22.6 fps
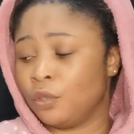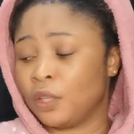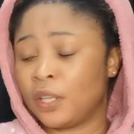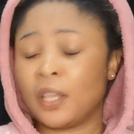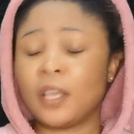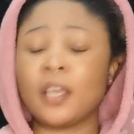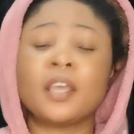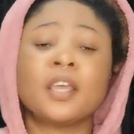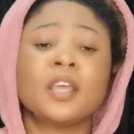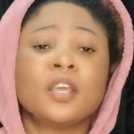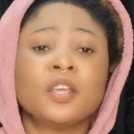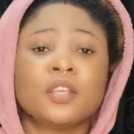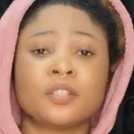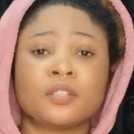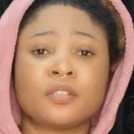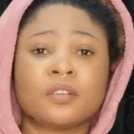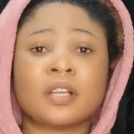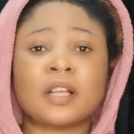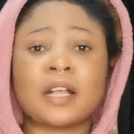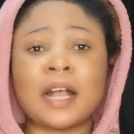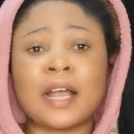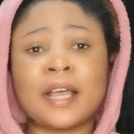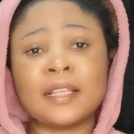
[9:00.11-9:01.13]
Okay,
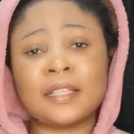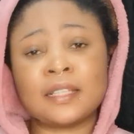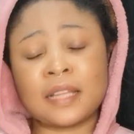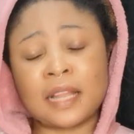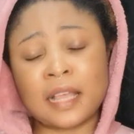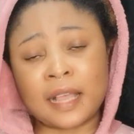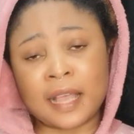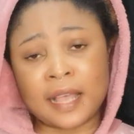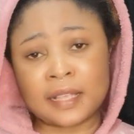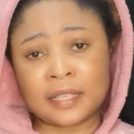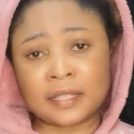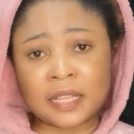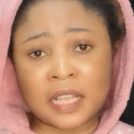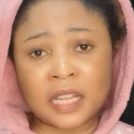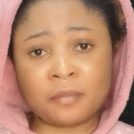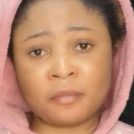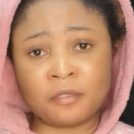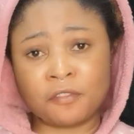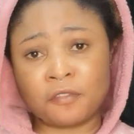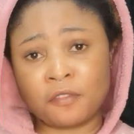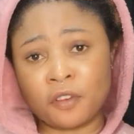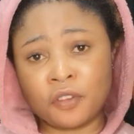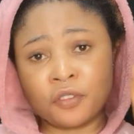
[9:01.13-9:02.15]
so guys, like I said
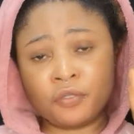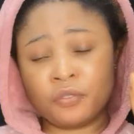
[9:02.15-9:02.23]
before,